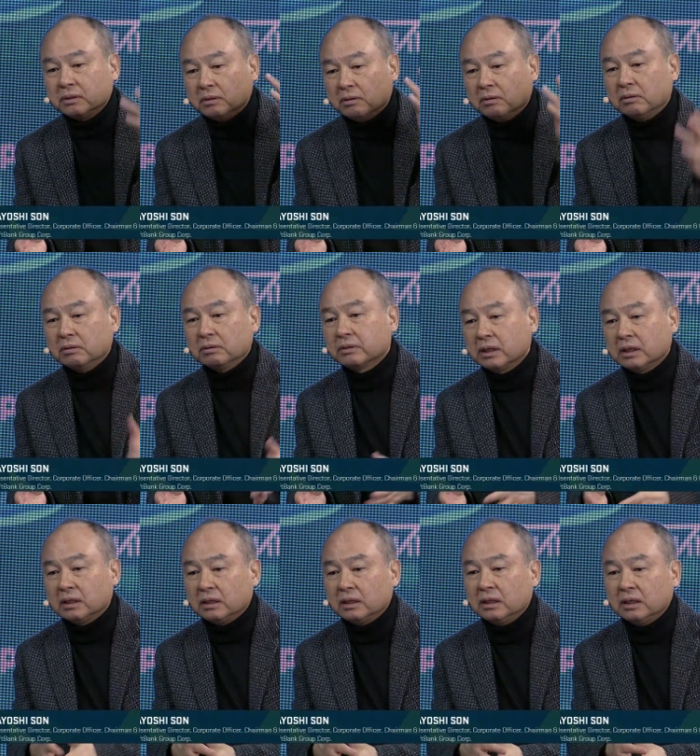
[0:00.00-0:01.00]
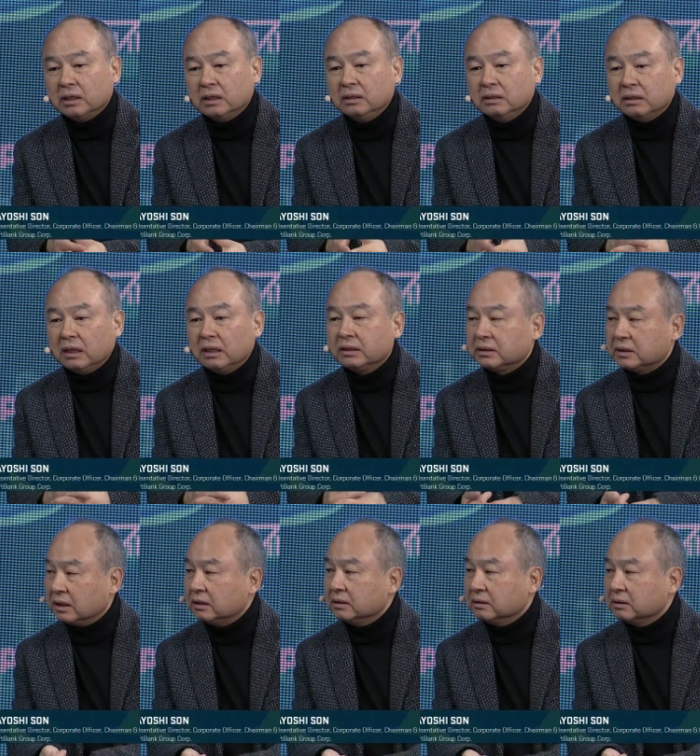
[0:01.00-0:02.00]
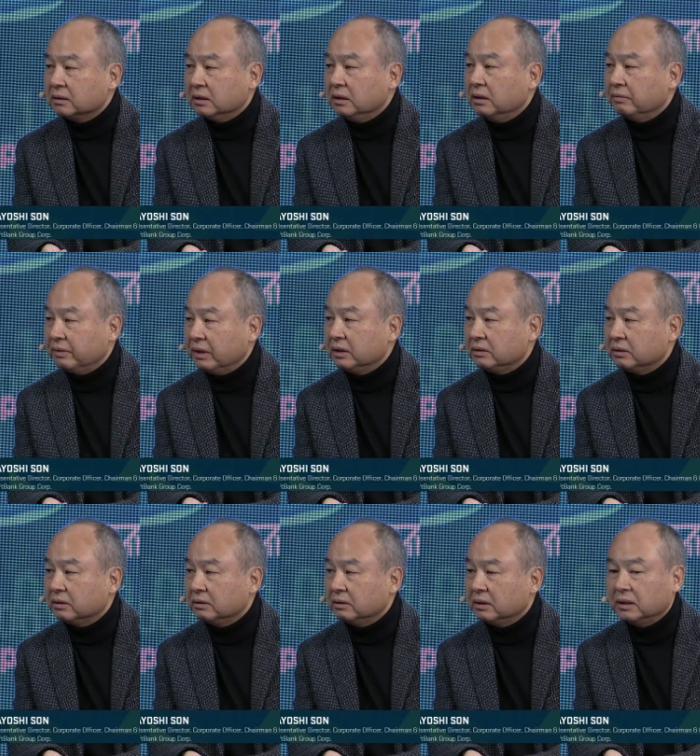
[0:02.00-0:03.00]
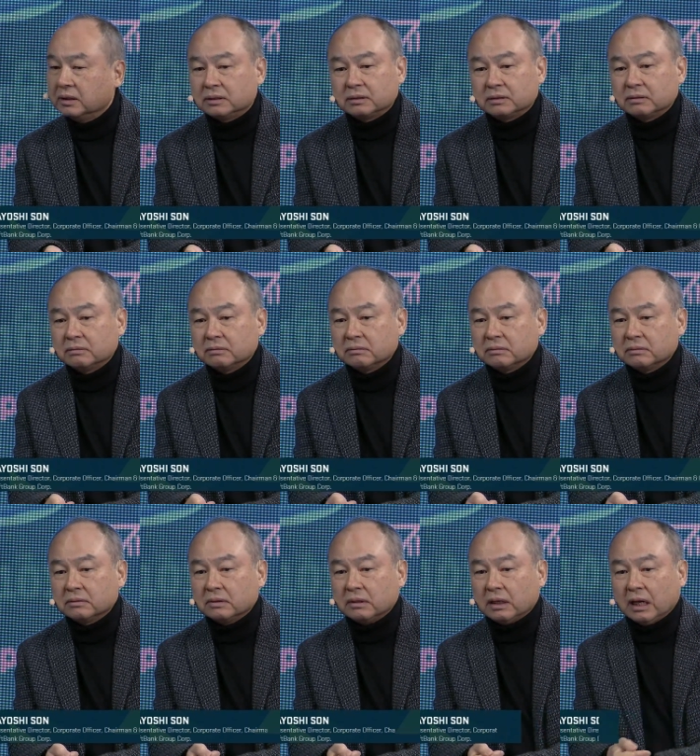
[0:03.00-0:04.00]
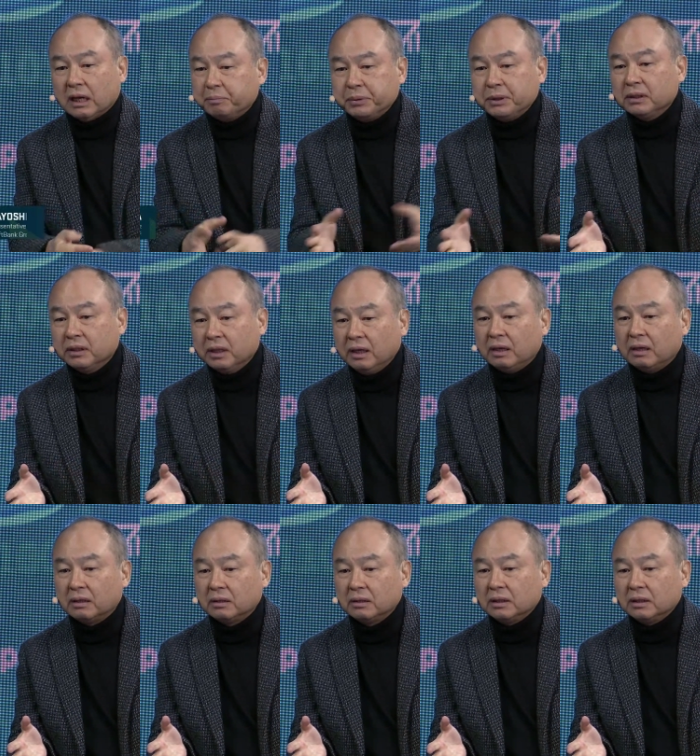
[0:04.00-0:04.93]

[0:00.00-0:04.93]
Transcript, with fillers: all the uh, intelligence, innovation is happening there.